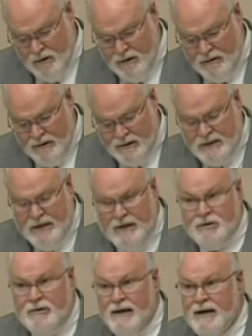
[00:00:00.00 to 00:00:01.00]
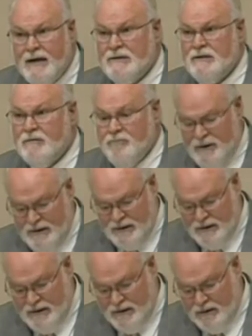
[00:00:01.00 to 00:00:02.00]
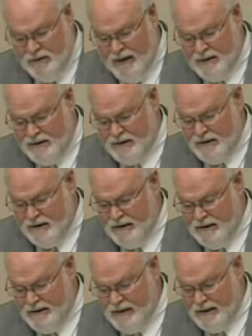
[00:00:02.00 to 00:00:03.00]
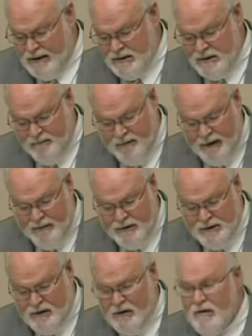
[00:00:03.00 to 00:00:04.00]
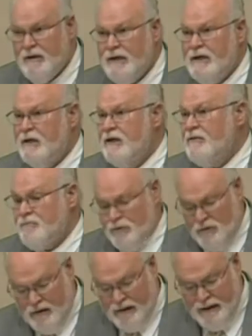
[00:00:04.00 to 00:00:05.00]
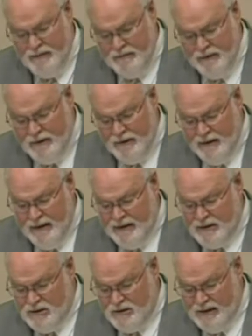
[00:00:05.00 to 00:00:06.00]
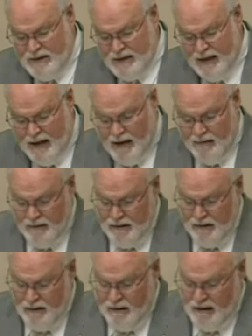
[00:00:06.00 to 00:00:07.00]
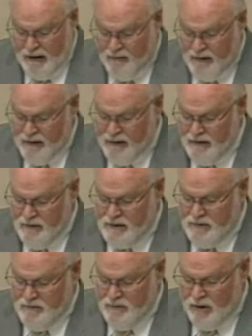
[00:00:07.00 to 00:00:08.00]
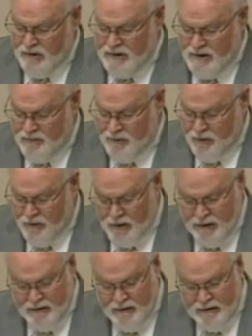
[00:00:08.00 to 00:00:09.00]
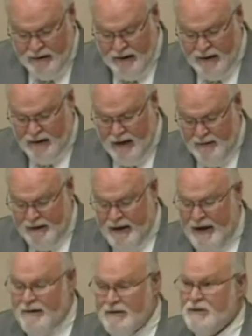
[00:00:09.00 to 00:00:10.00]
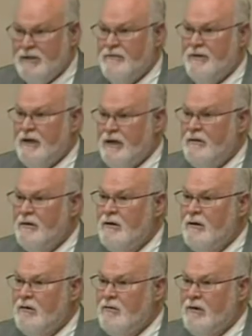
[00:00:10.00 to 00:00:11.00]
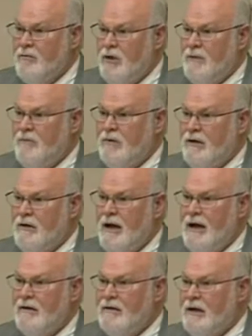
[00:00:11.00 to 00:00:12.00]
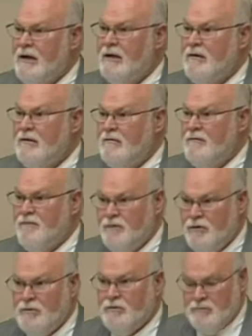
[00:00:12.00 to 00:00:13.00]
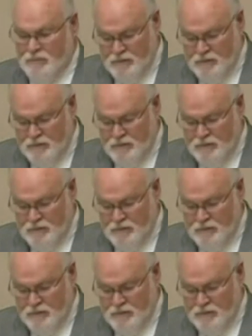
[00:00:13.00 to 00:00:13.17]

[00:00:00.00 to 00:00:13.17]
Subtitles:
This country has an obesity crisis on its hands, and families are already unemployed and stressed out, and we lose most important economic activity when people cannot get food.